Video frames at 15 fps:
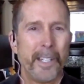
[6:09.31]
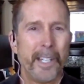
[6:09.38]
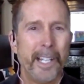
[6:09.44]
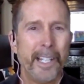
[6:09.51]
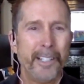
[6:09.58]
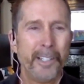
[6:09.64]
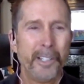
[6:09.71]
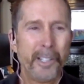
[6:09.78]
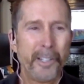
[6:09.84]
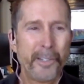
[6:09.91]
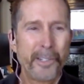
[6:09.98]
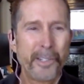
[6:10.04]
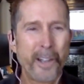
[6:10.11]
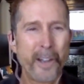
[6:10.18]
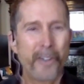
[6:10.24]
And a look of
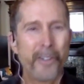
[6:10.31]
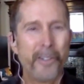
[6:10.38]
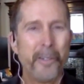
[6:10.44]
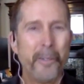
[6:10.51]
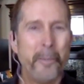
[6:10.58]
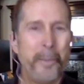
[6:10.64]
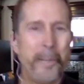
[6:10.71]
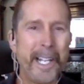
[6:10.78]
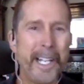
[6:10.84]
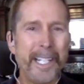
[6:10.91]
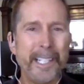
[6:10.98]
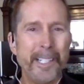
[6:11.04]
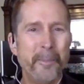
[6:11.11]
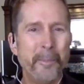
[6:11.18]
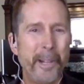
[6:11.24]
sorrow and
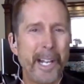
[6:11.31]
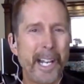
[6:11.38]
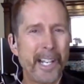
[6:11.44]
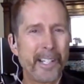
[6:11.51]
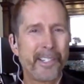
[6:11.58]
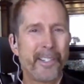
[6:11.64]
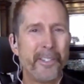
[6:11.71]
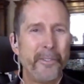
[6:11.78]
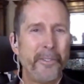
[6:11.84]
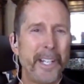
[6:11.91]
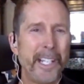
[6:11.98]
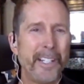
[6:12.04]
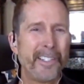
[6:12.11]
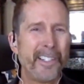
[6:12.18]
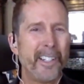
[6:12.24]
pain passed the
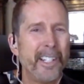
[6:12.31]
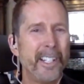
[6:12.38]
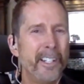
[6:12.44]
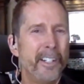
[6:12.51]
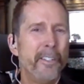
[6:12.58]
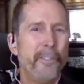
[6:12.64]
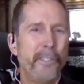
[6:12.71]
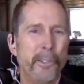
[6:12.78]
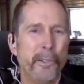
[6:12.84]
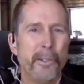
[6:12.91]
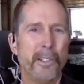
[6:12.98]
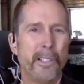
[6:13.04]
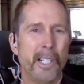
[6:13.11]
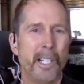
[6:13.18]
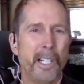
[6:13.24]
face of the interviewer.